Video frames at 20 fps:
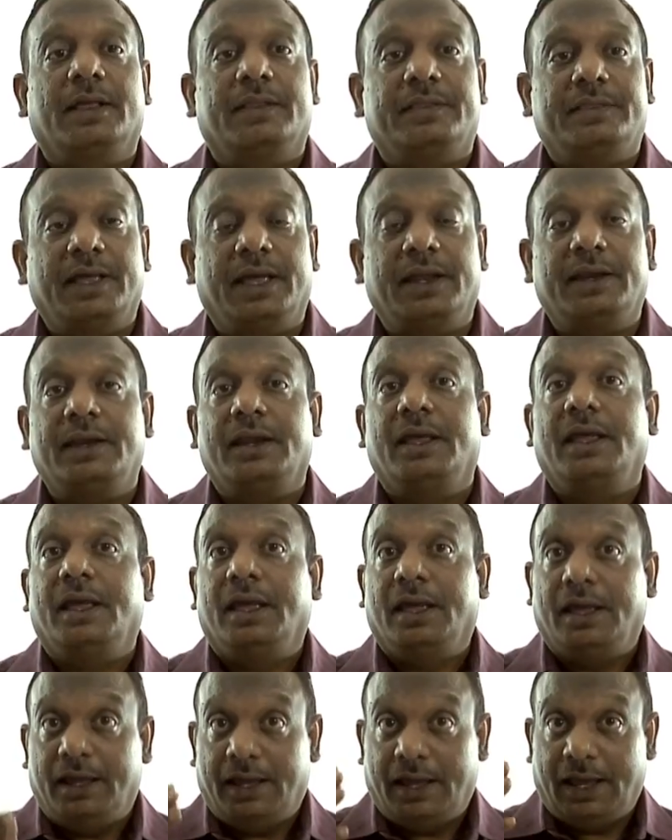Then,
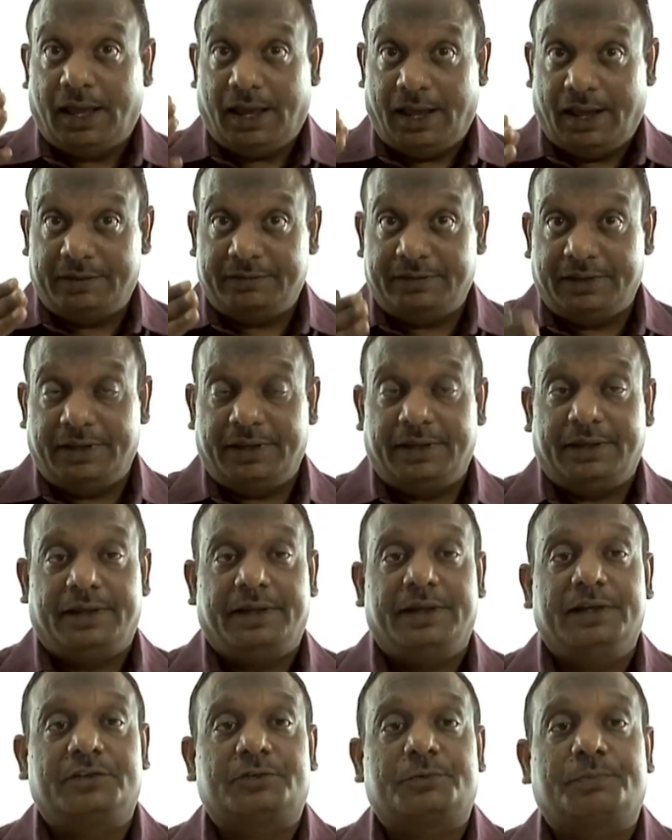as an
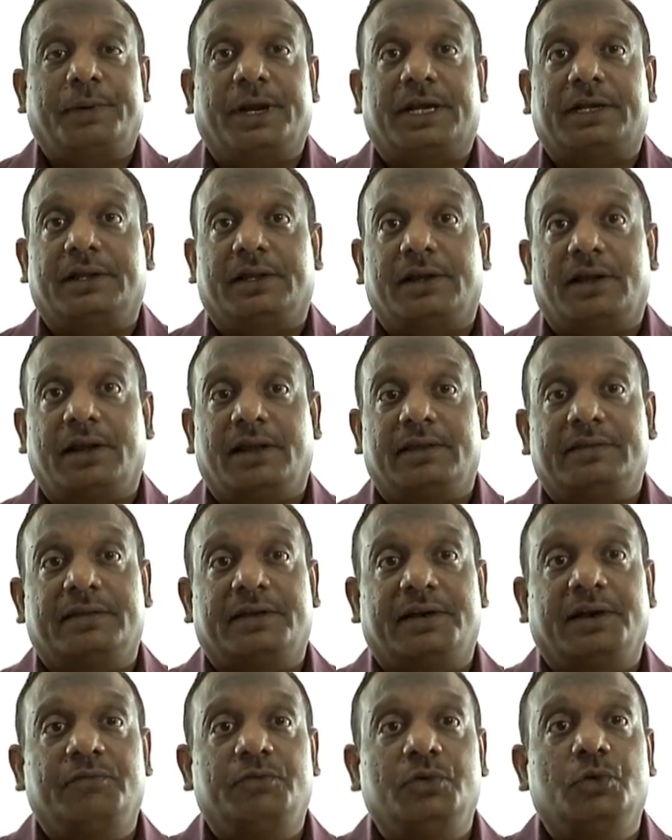inspector or as a
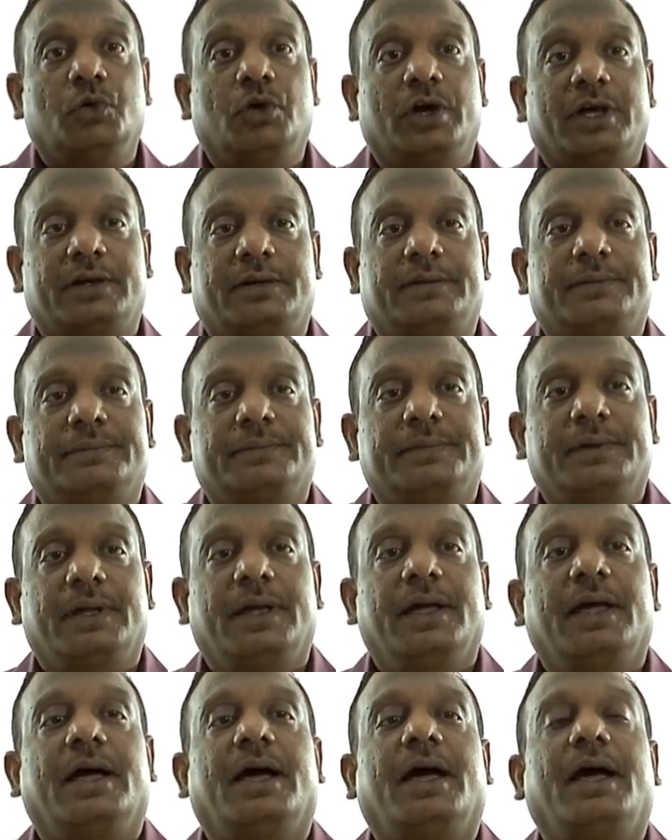reviewer,
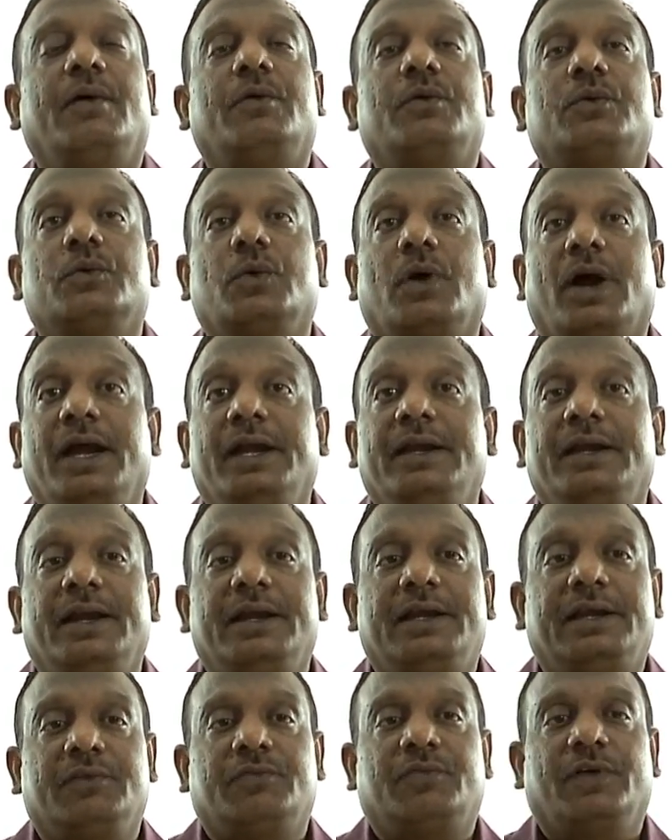I have to
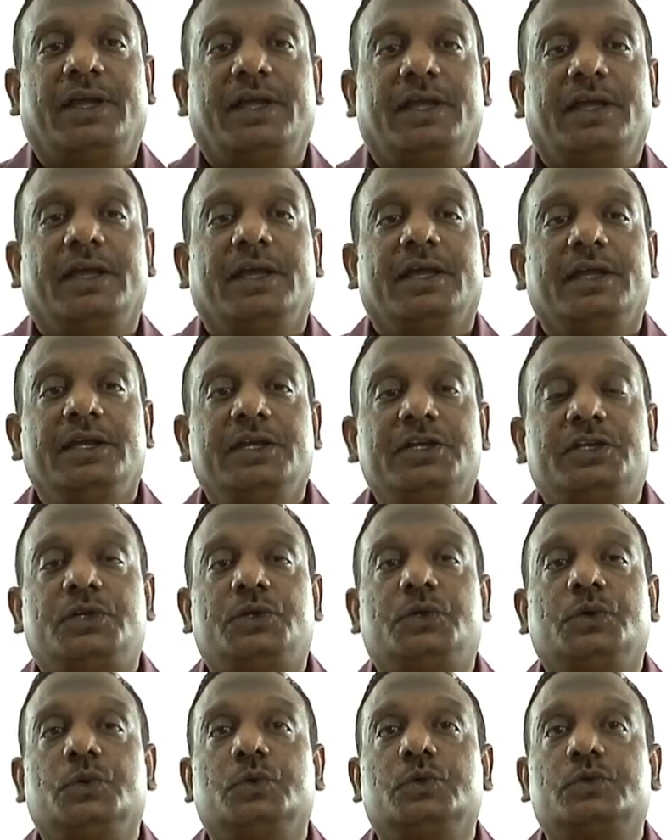identify
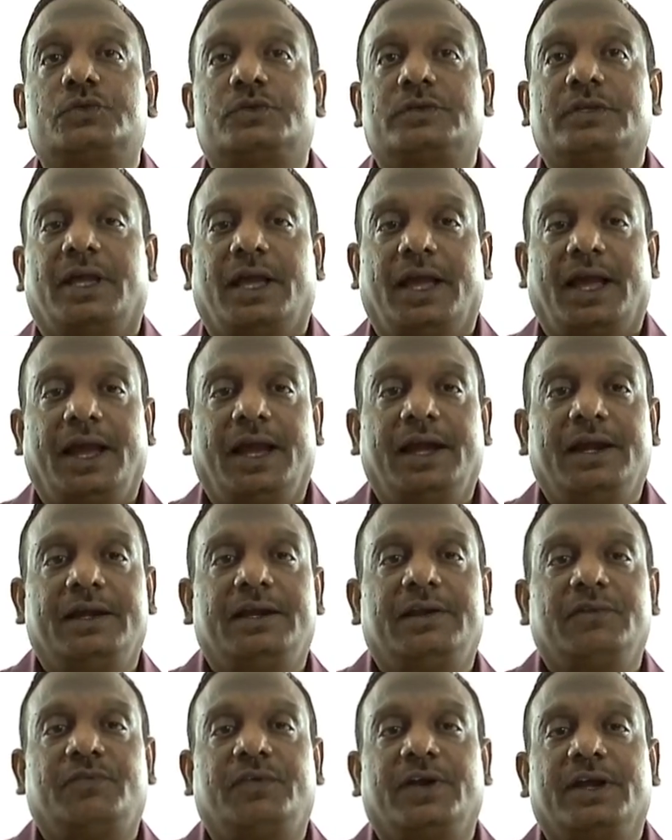issues and
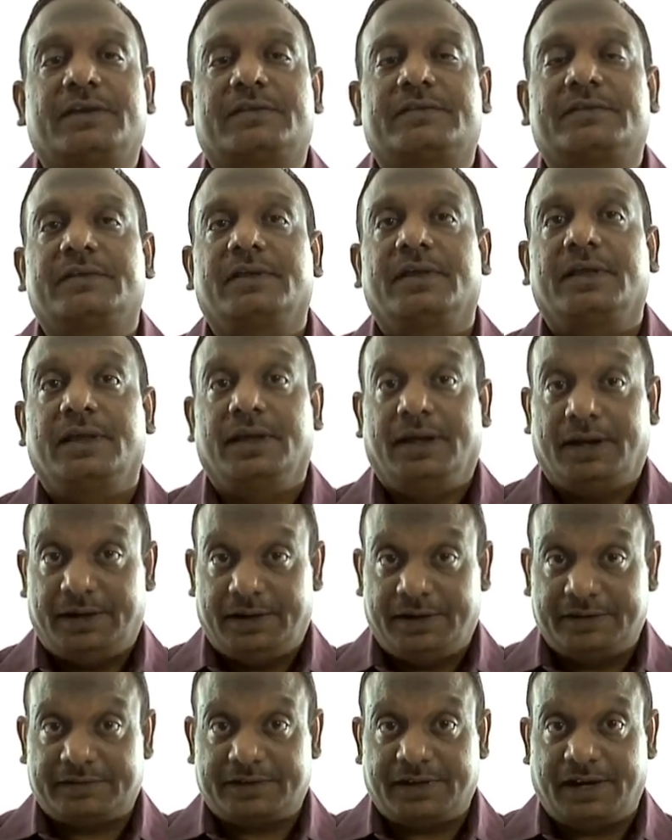defects,
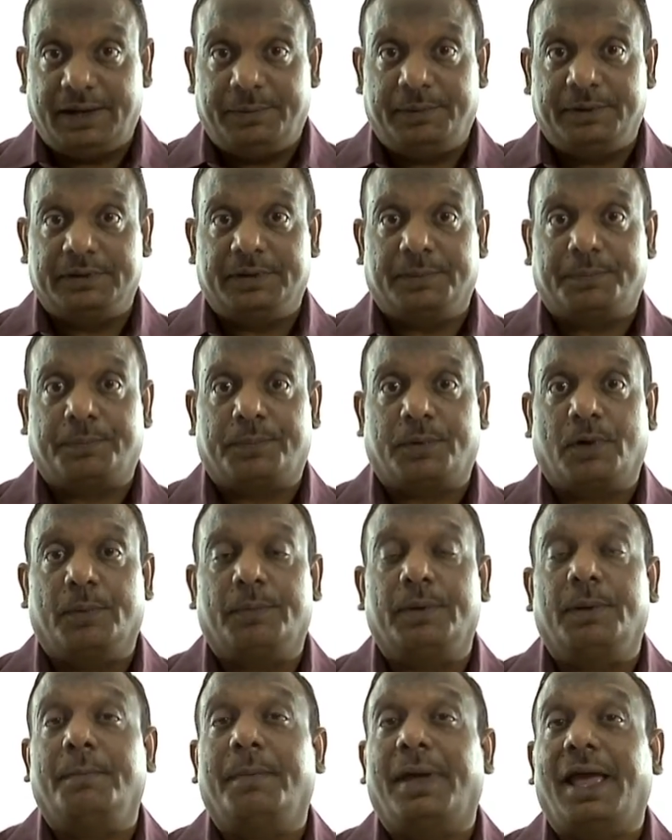describing the
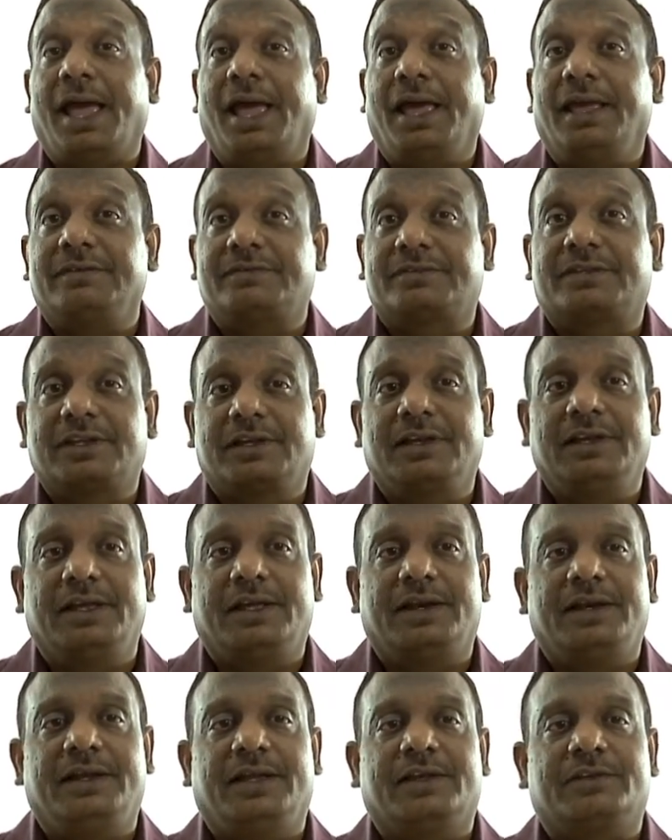problem as
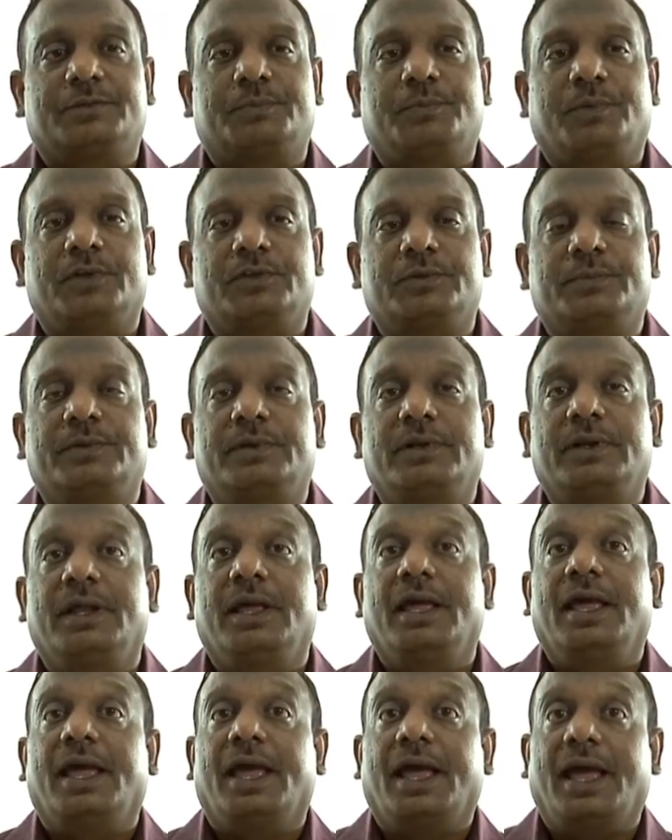clearly as possible
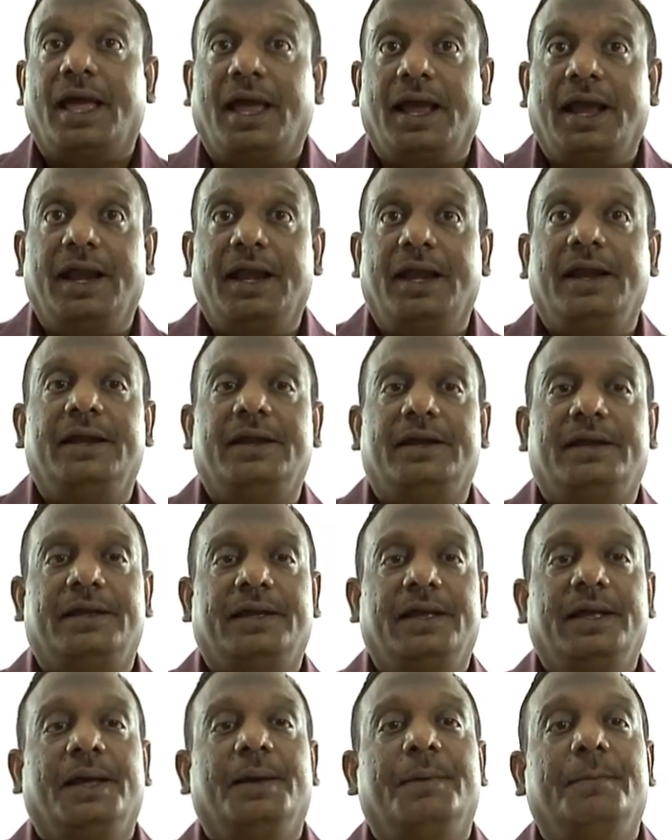and
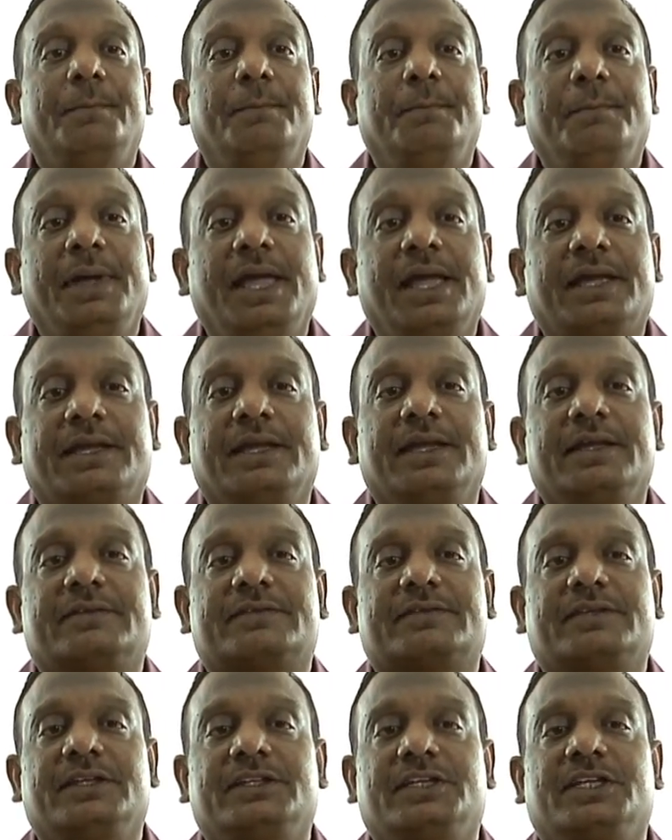making
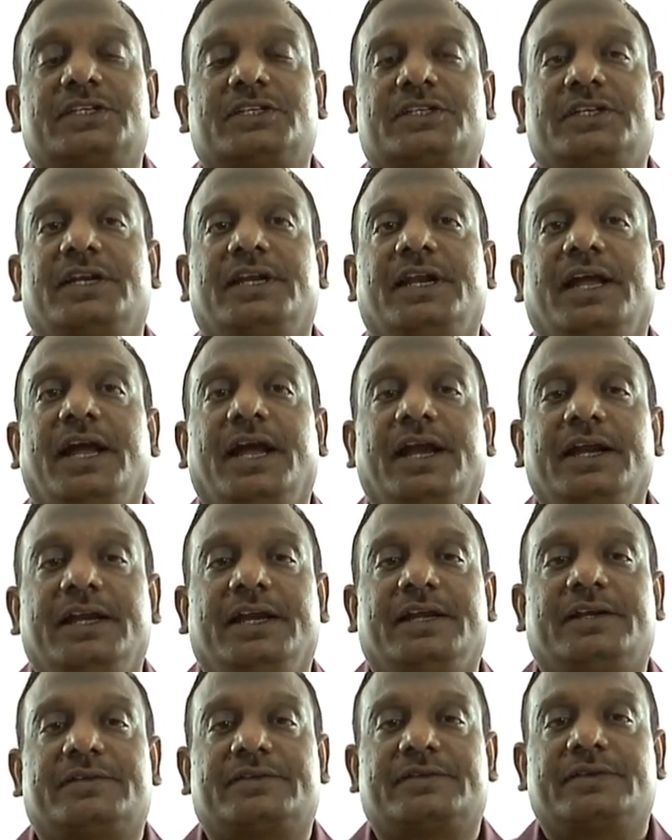suggested
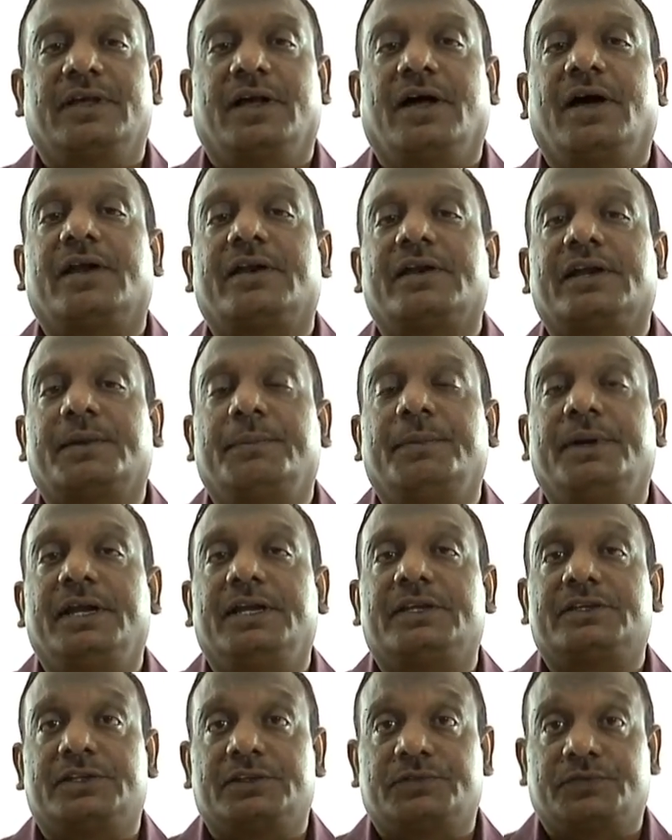edits or
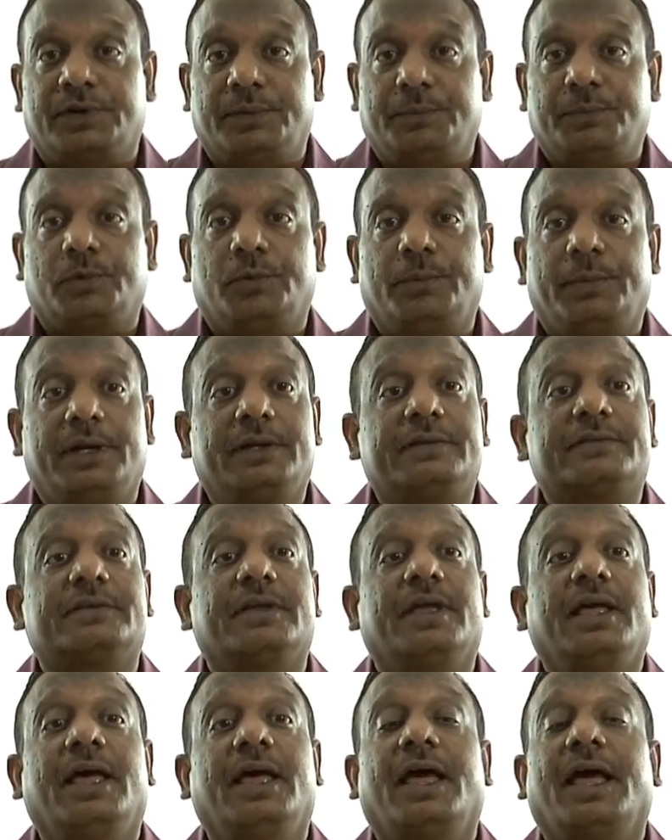recommendations for improvements
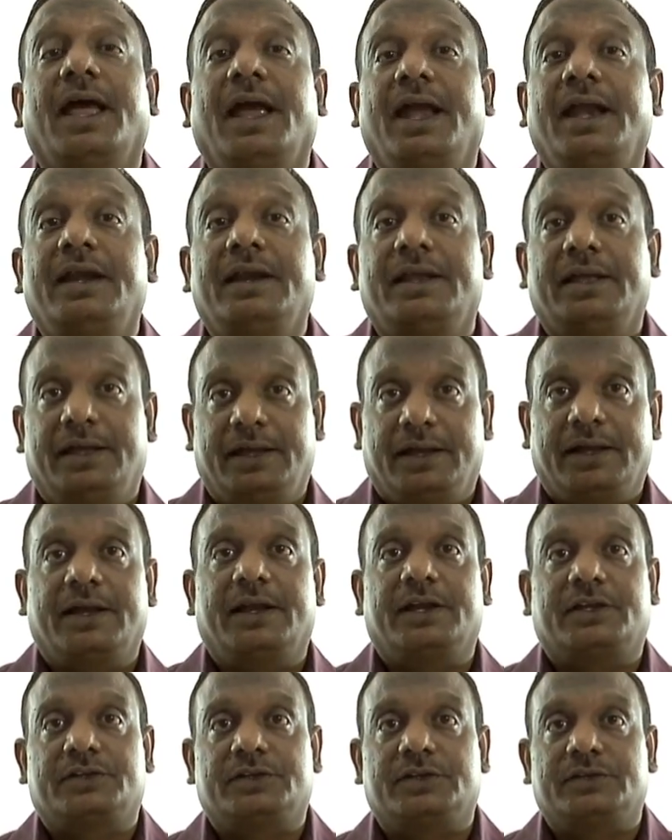and
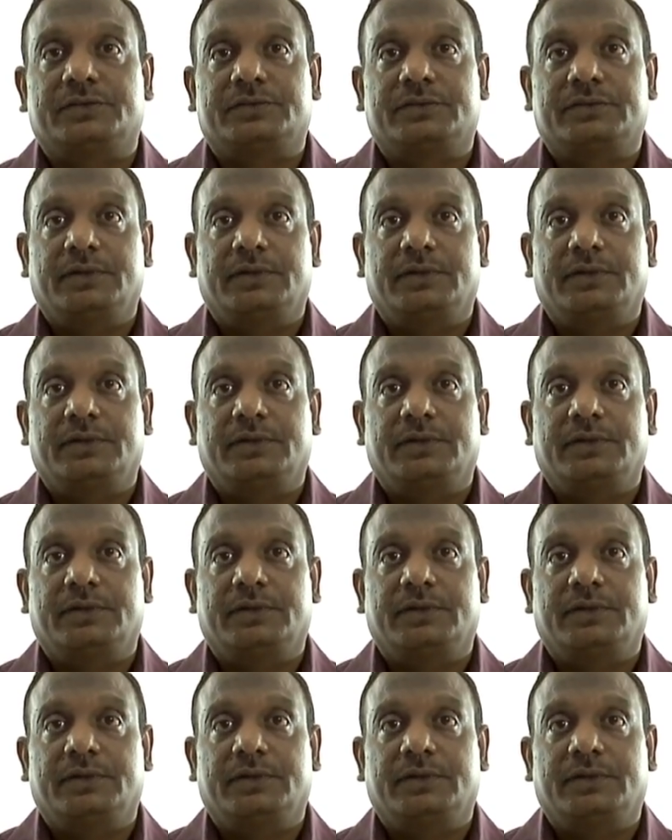corrections.